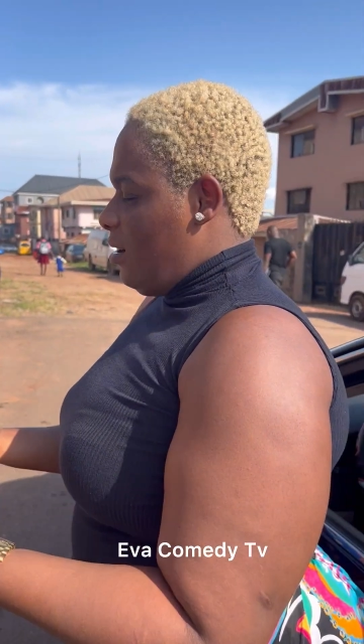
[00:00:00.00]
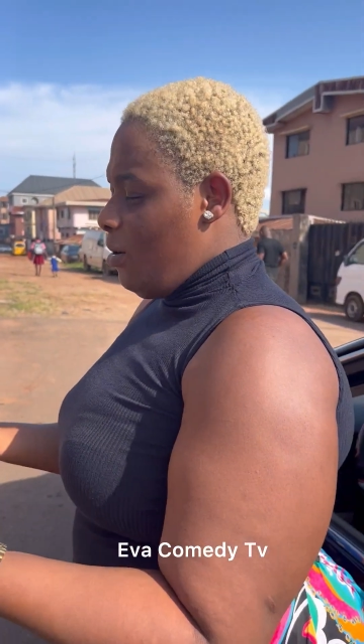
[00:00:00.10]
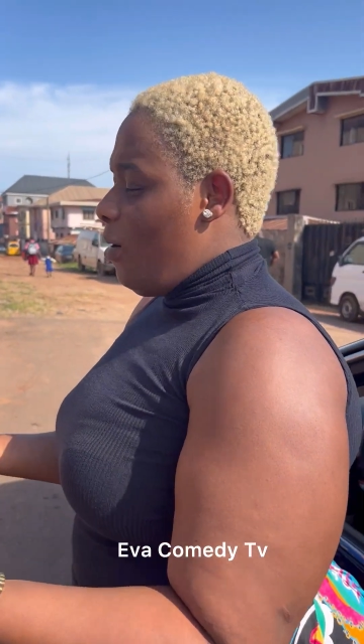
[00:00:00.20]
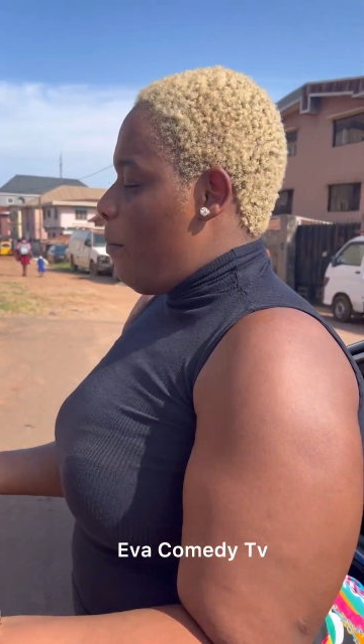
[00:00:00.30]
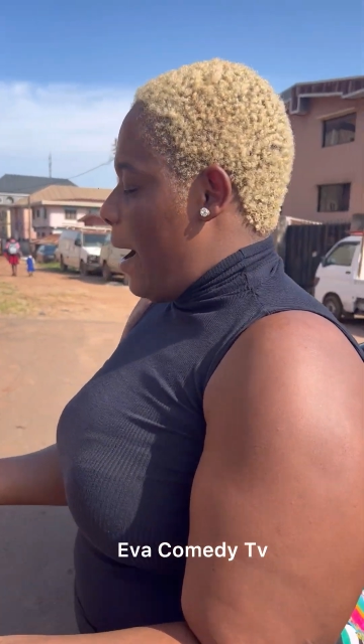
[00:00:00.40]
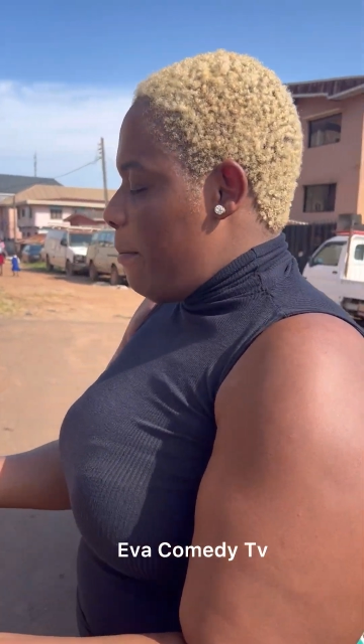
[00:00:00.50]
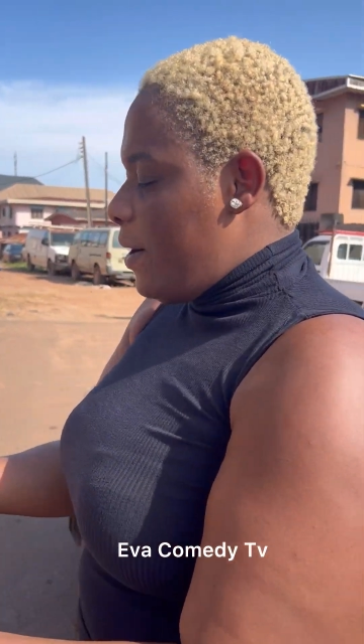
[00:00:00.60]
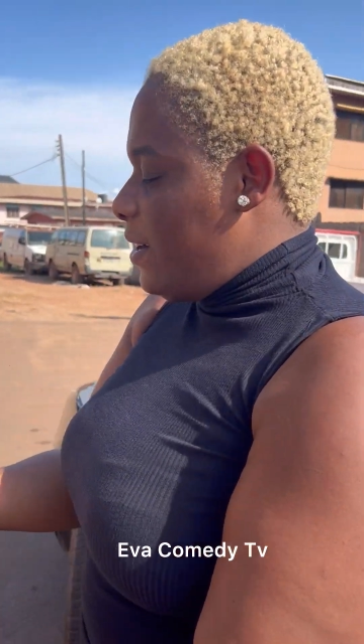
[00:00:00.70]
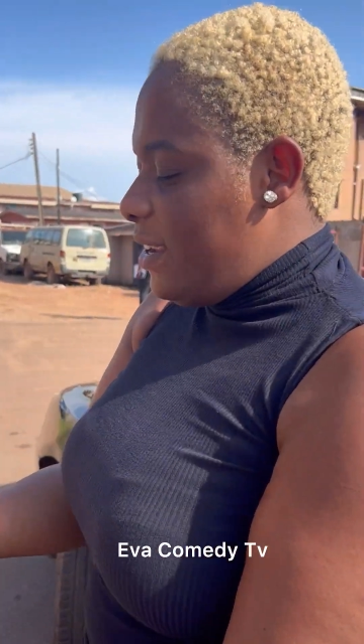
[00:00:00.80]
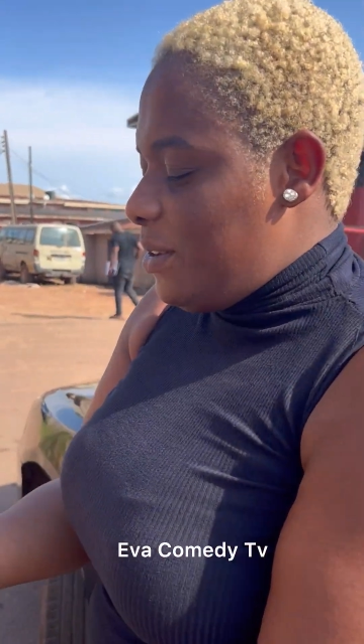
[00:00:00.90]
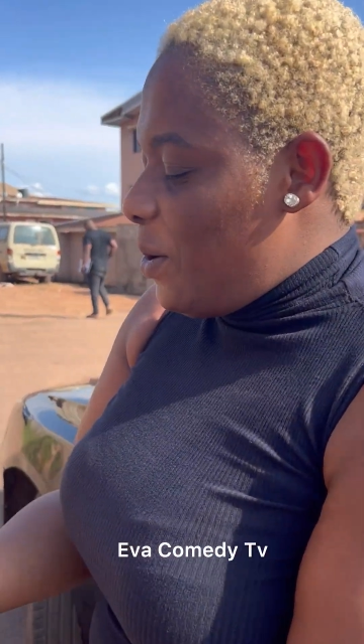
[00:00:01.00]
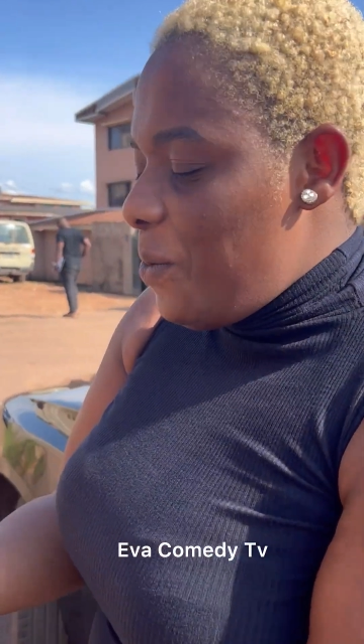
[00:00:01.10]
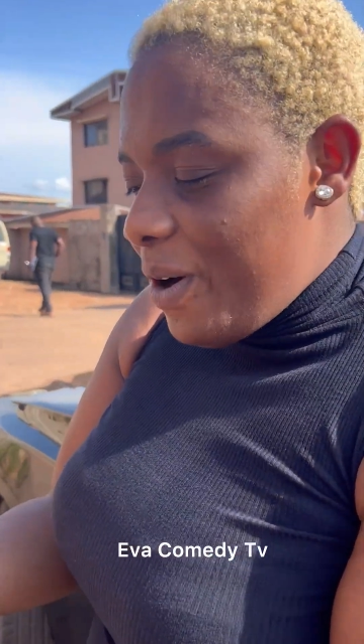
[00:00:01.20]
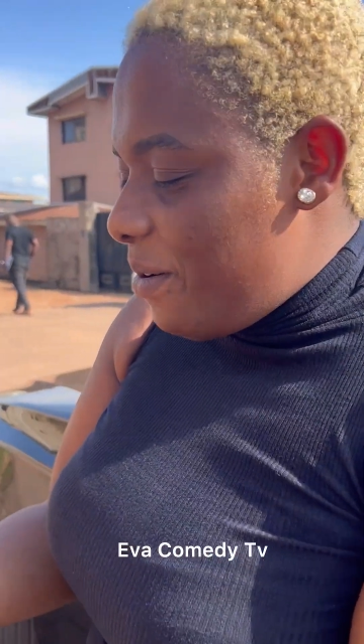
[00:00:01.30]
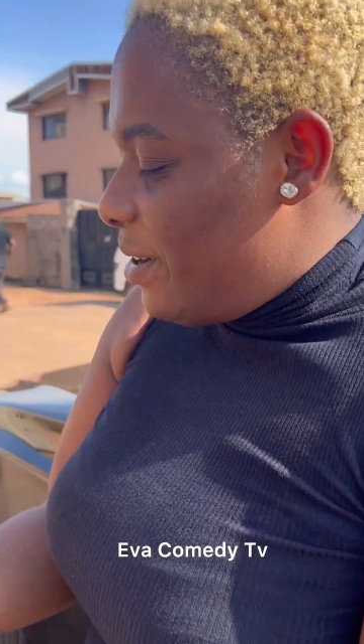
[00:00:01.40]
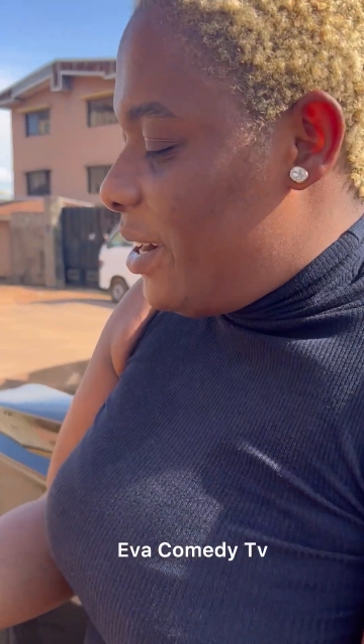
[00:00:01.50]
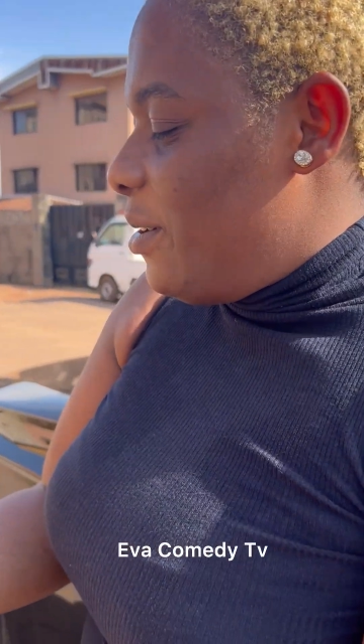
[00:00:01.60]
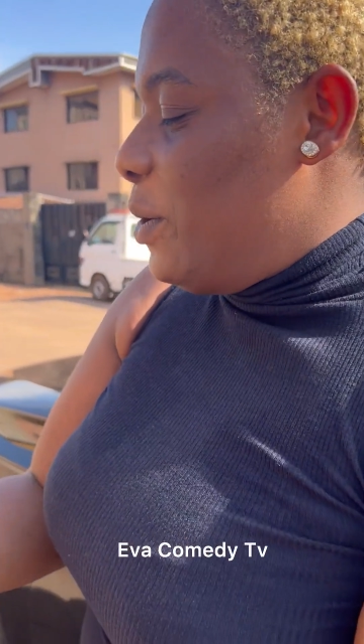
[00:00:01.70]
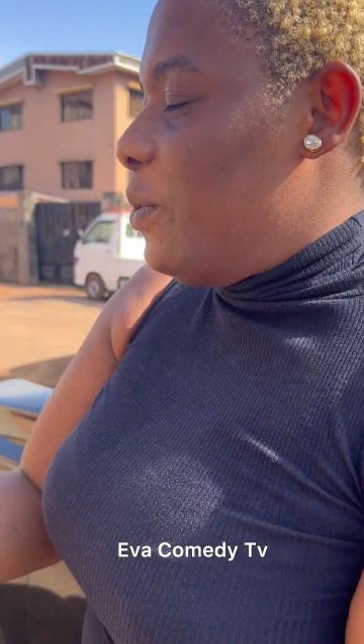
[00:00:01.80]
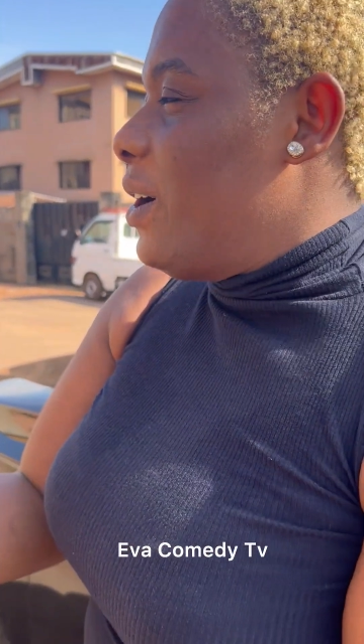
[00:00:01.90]
No, my money. Don't worry.
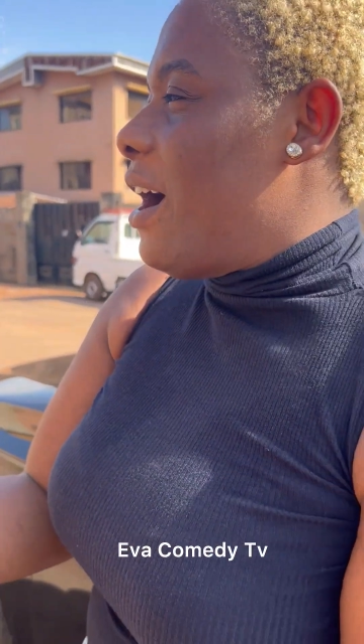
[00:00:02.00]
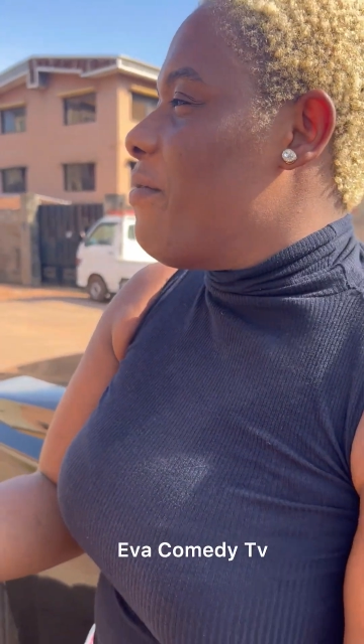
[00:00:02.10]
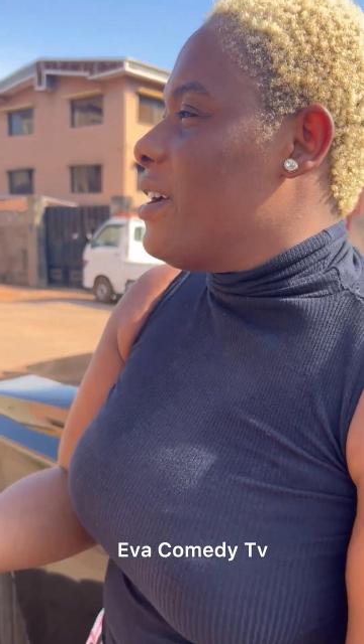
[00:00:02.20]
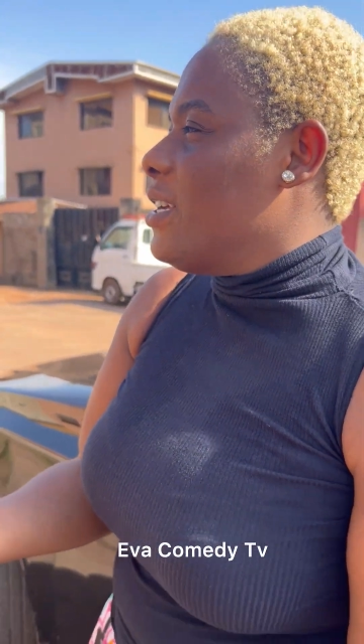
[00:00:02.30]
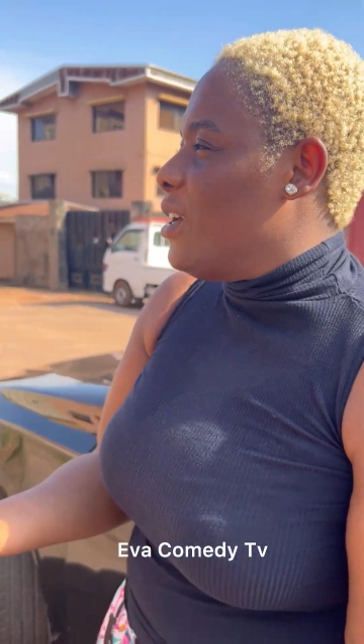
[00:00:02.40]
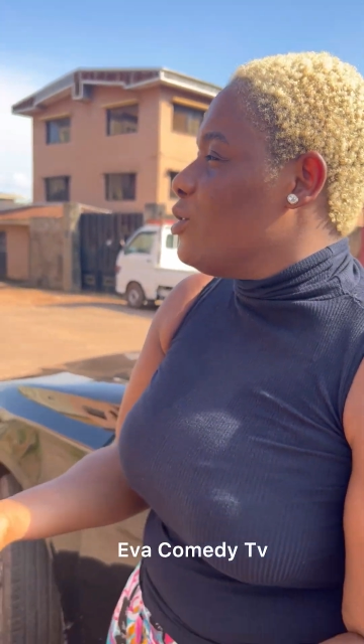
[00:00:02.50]
You won't have any.